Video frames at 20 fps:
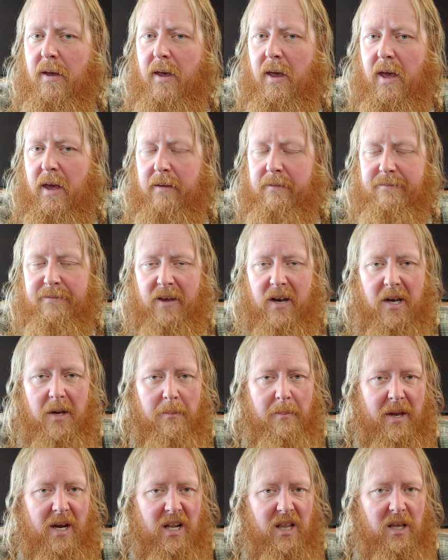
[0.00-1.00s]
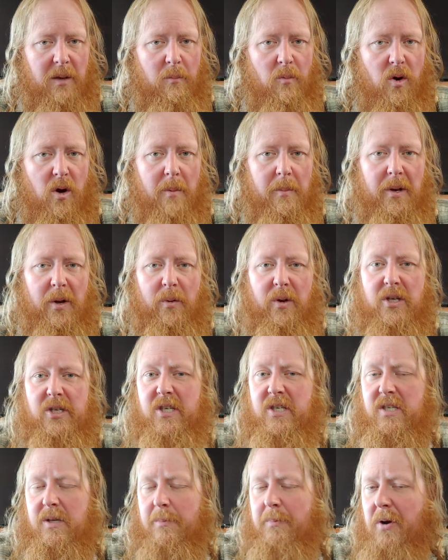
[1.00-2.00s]
and Fundamentally Mormon, which
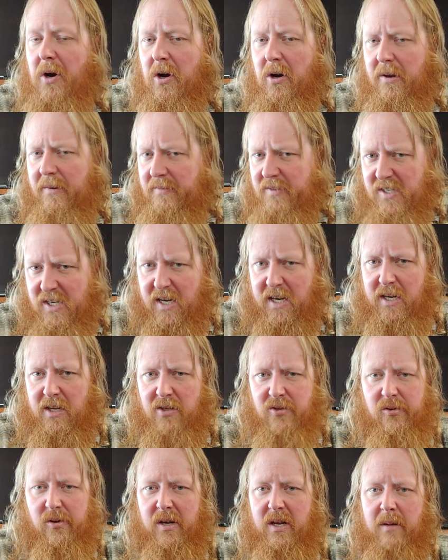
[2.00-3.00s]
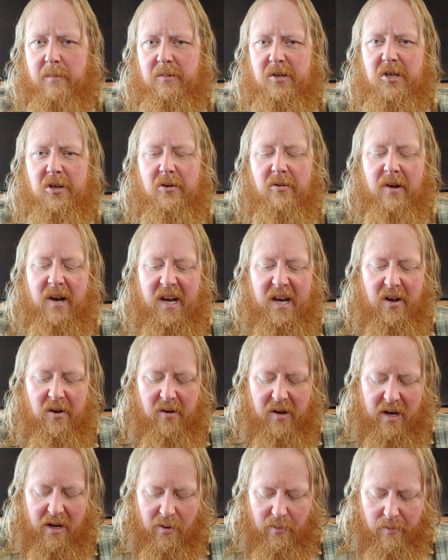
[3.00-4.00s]
is a part of Zion's Redemption Radio
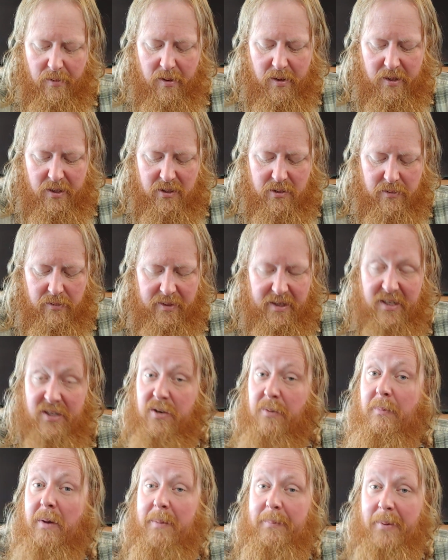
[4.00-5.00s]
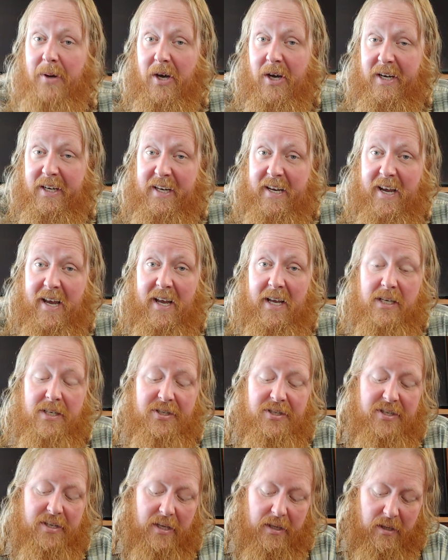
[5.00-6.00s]
Network. So, these are my
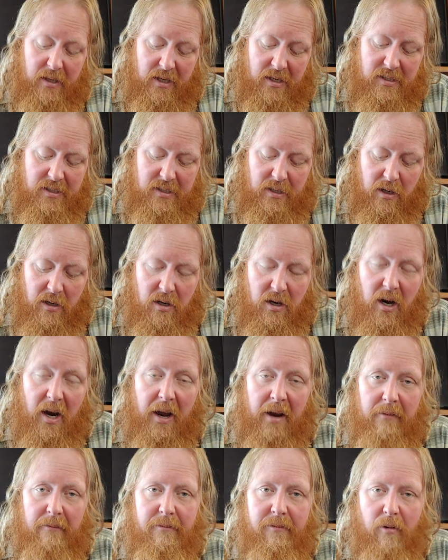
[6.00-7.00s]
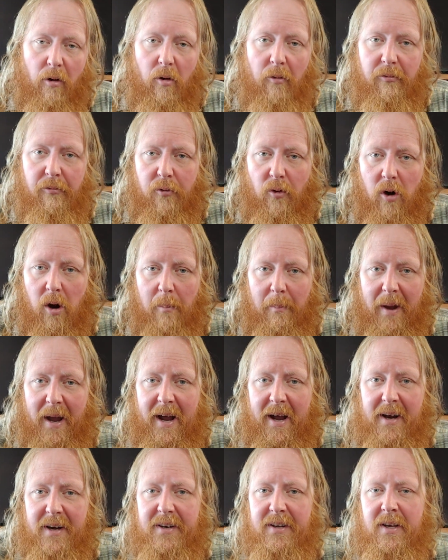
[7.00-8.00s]
podcasts and these are in full
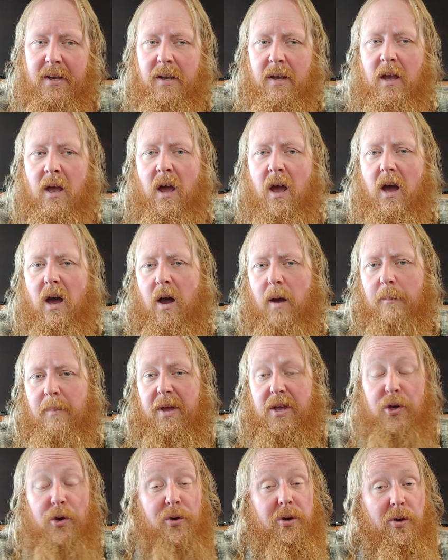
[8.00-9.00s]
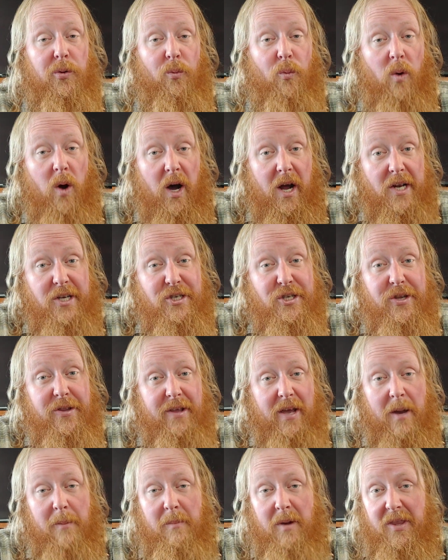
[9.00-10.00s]
format uh, but you can watch
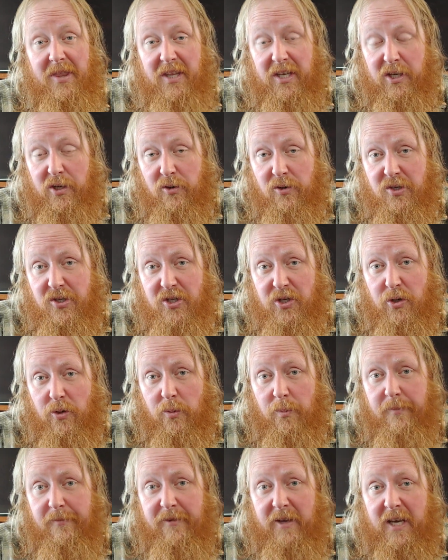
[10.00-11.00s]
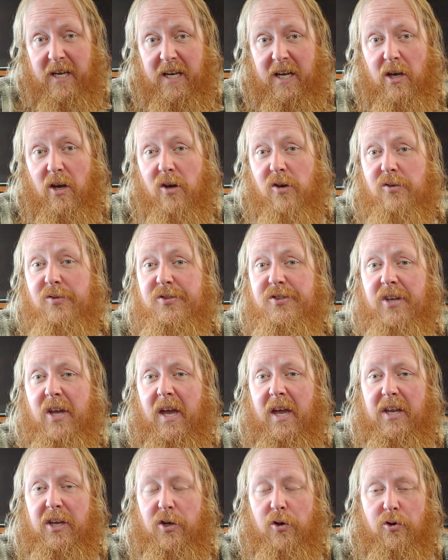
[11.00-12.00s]
them on the YouTube videos
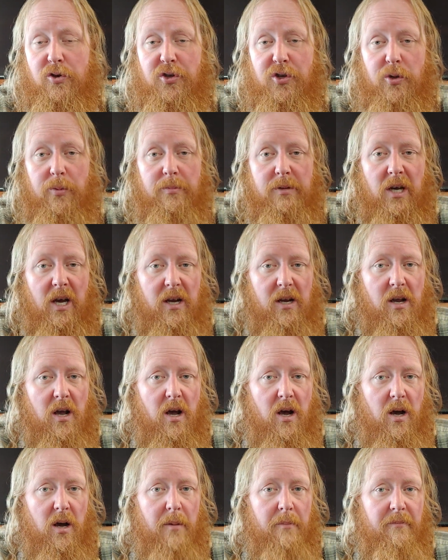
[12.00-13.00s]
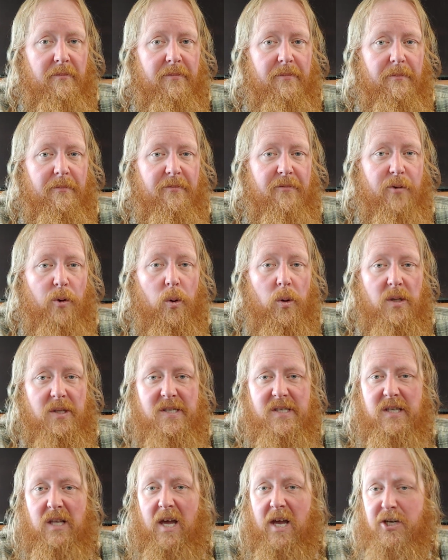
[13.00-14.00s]
at youtube.com forward
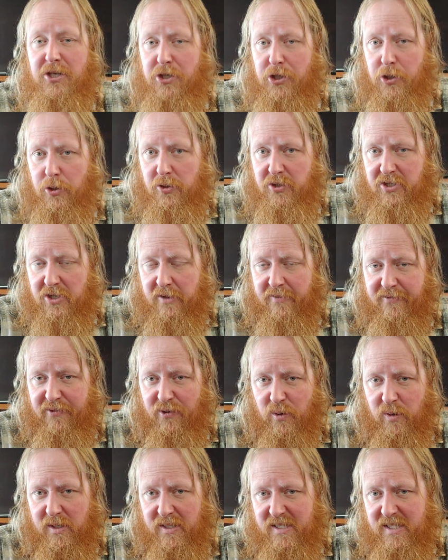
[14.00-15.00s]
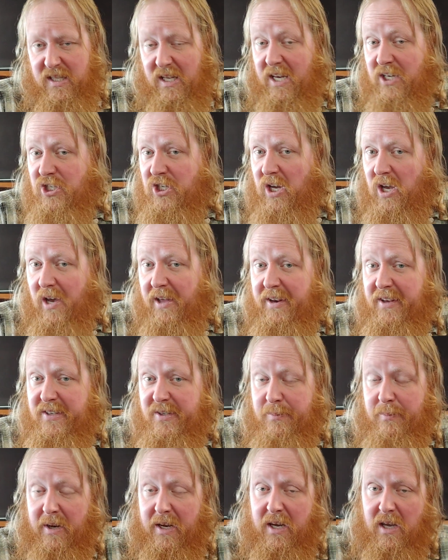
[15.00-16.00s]
slash user forward slash God
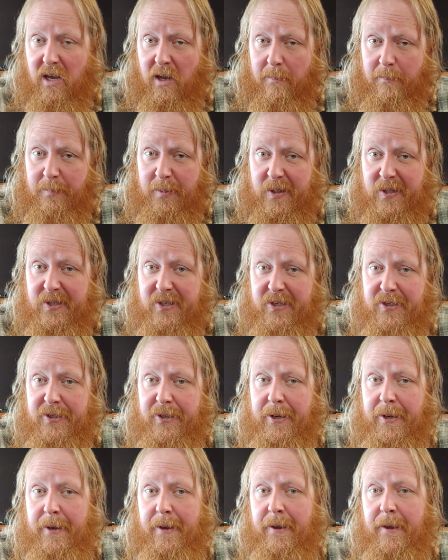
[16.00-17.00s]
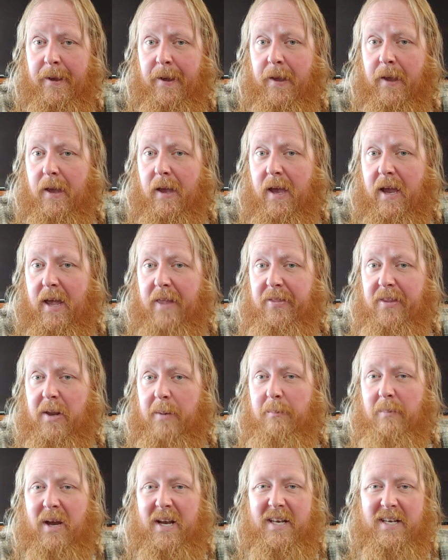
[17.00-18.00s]
is my compass. And
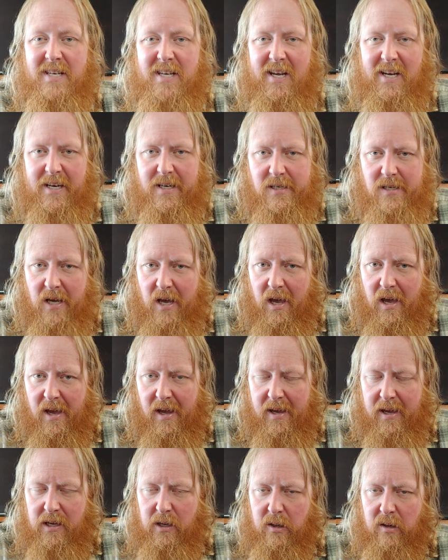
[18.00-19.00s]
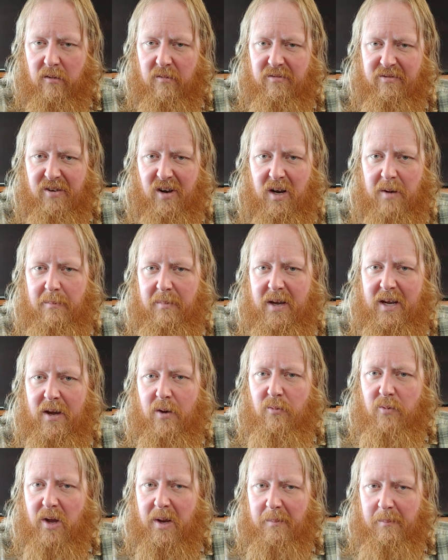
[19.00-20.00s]
then my TikTok, you can find me
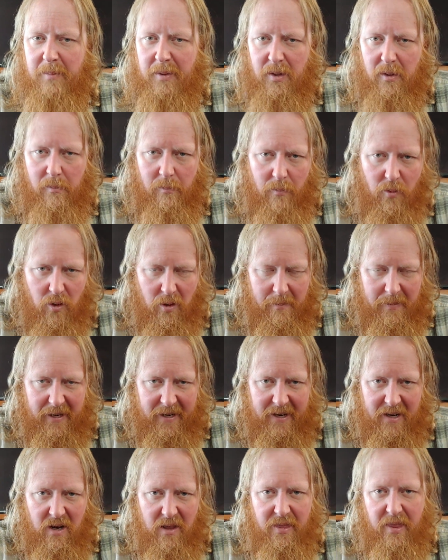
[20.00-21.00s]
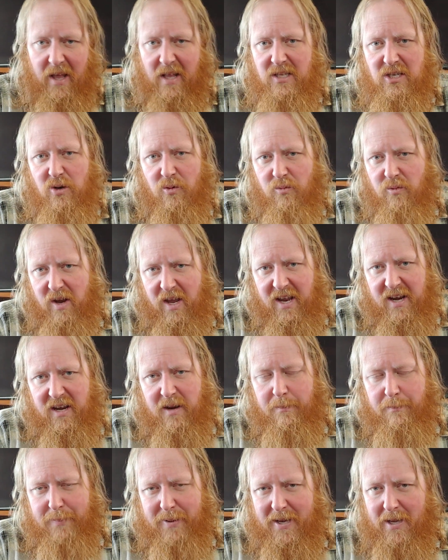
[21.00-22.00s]
at Red Pill Mormon. That's
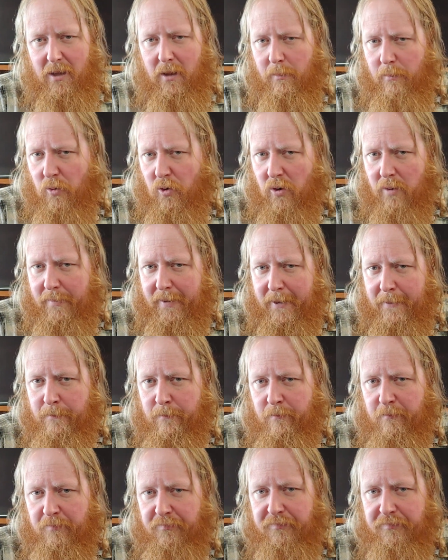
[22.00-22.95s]
Red Pill Mormon